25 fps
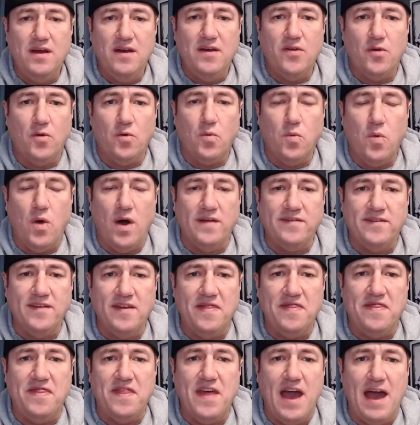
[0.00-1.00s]
there
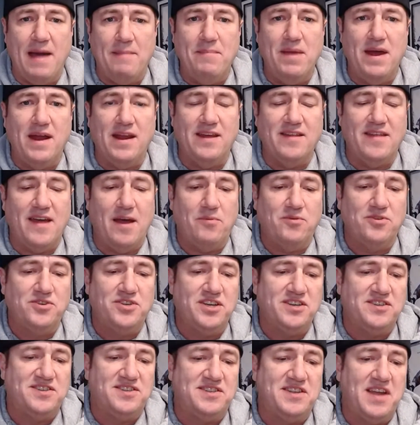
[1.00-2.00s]
wasn't that many that were
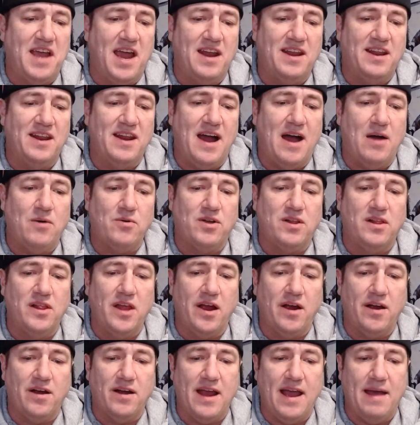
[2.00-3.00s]
just standing out,
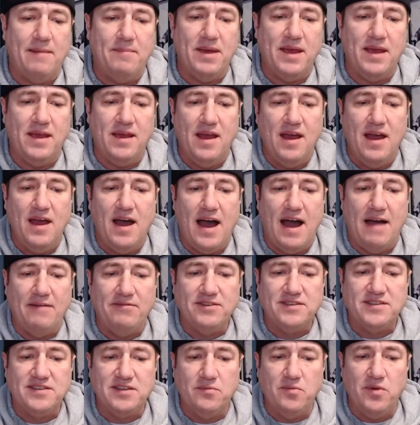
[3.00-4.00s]
glaring at me.
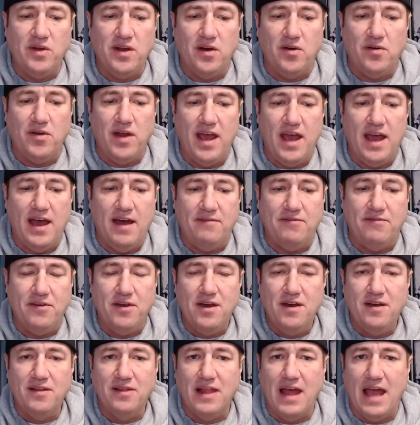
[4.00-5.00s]
Obviously, we don't have
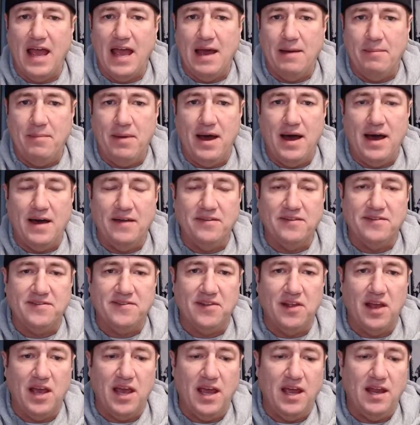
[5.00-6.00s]
Lamb on the
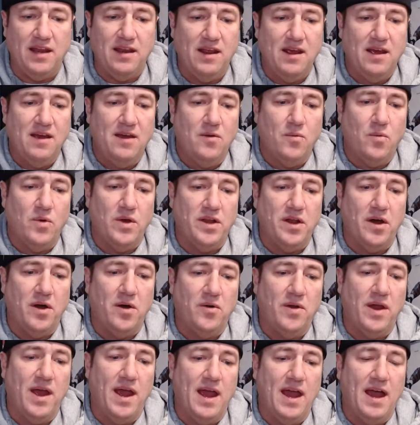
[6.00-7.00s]
slate. We
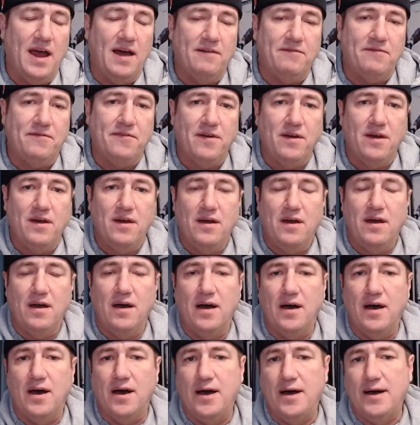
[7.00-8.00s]
don't have
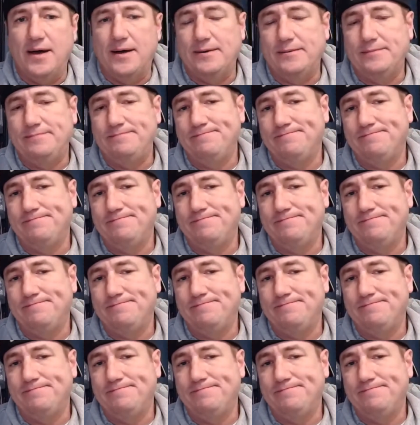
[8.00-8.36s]
a